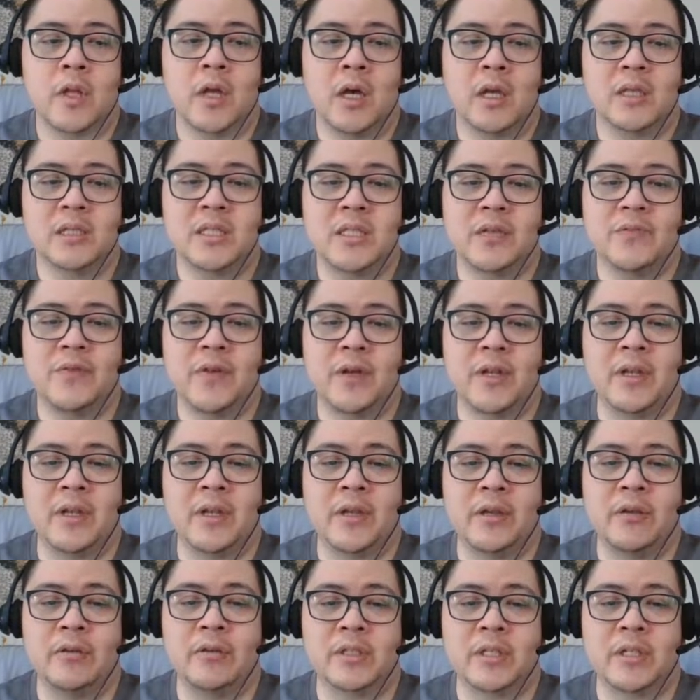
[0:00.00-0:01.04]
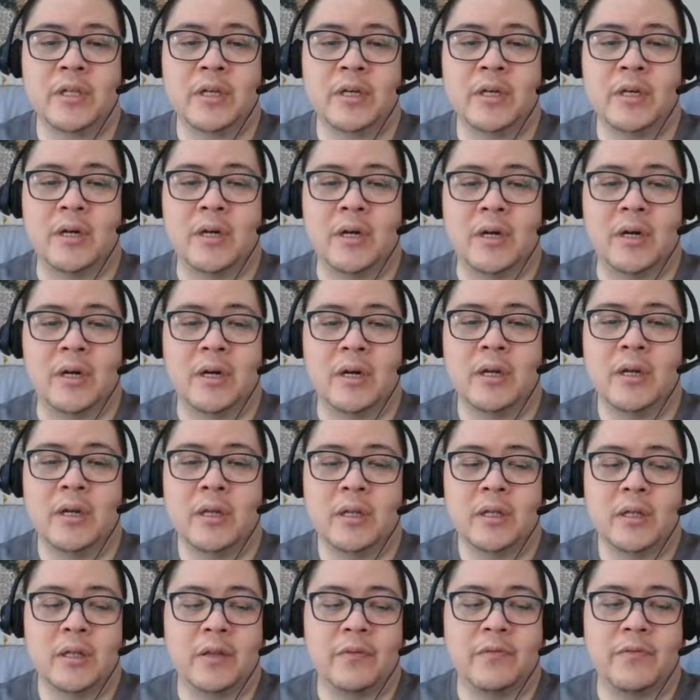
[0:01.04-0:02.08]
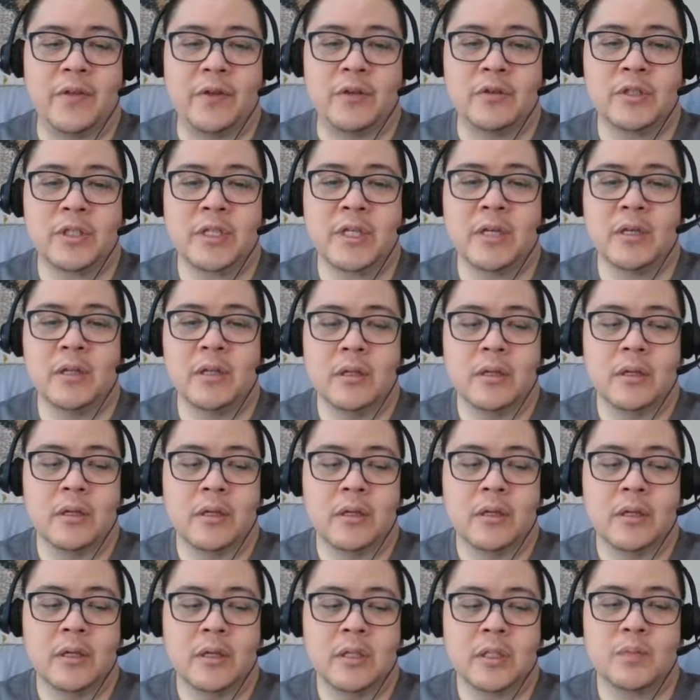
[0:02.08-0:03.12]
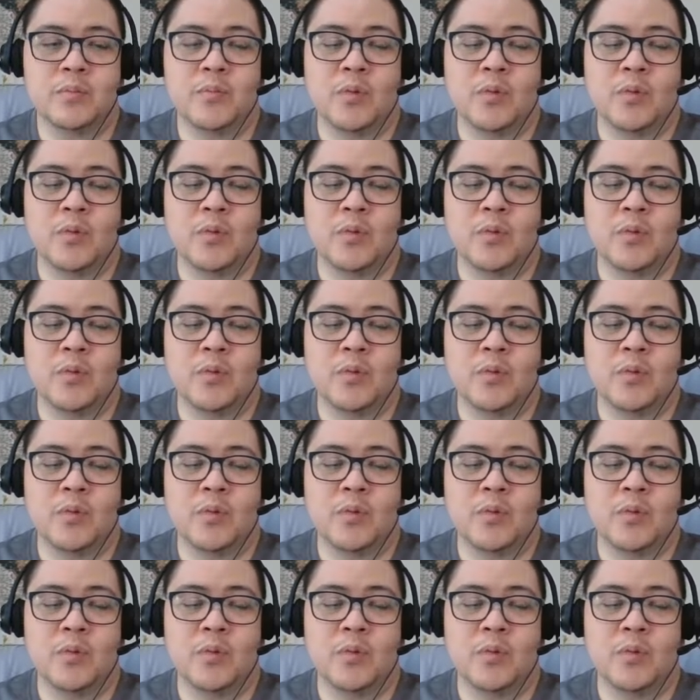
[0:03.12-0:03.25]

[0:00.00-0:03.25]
Tiffin using her diffuse skill. It's more